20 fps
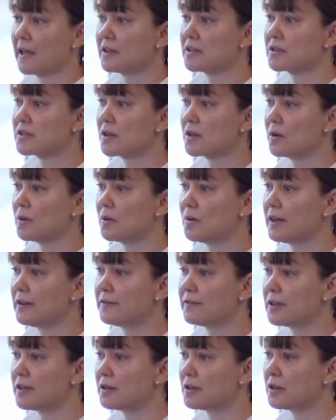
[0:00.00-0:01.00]
So
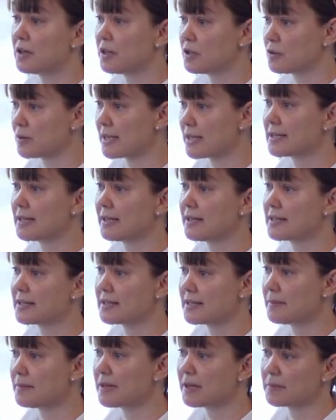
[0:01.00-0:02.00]
if they're addressing a
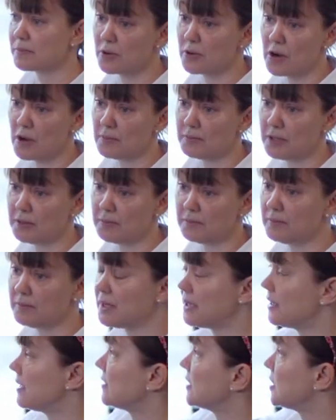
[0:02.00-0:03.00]
stomach problem,
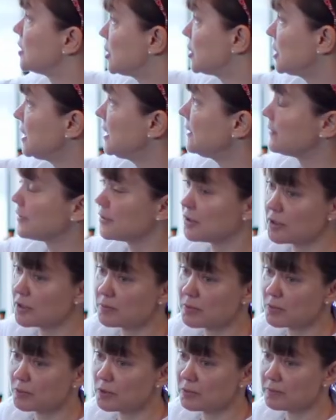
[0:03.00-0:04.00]
the chief
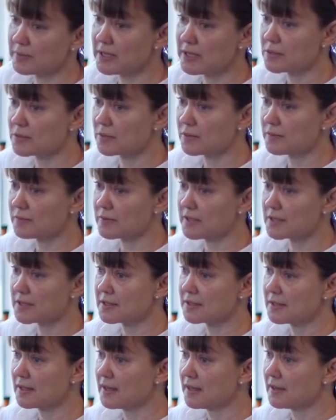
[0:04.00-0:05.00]
herb will be sort of
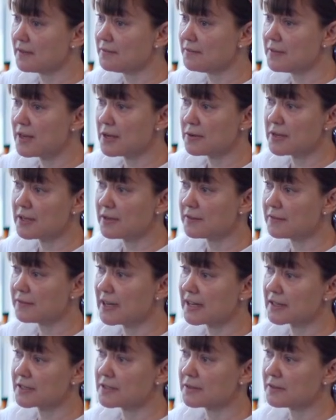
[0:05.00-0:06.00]
this very
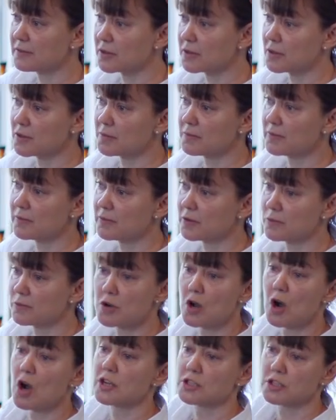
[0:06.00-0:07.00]
effective herb for
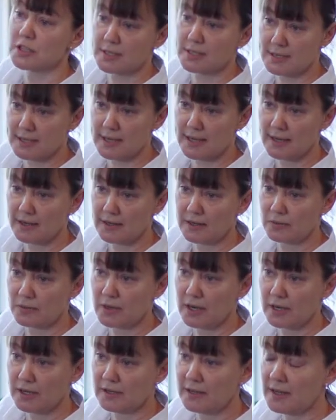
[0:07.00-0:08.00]
nausea, say,
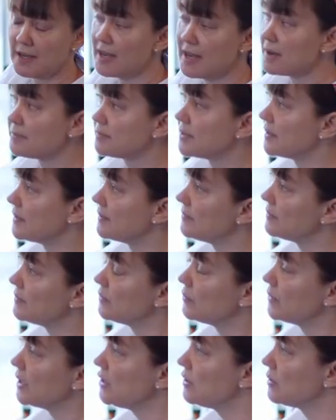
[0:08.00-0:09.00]
right? But
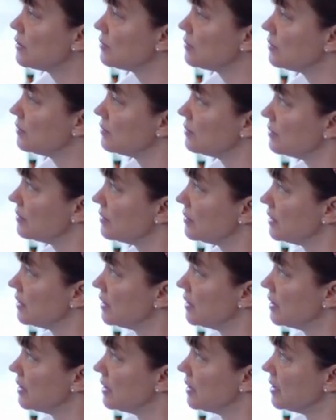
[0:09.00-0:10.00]
when you're
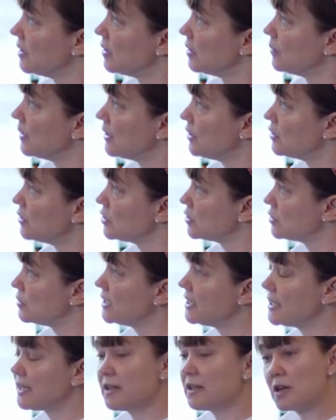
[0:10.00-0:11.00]

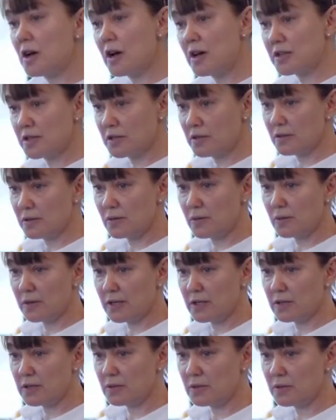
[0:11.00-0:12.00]
treating nausea,
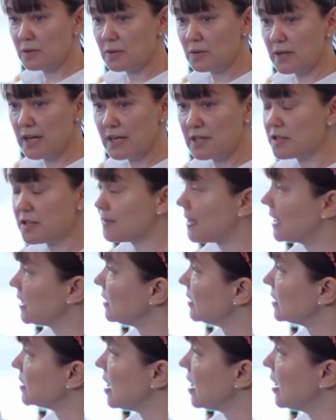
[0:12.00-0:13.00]
according to Asian
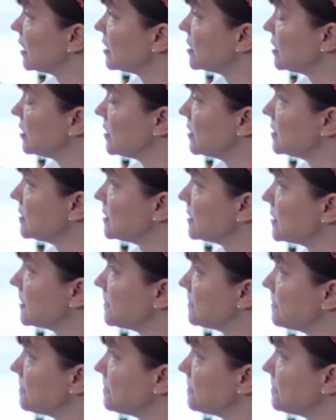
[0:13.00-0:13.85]
medical doctors,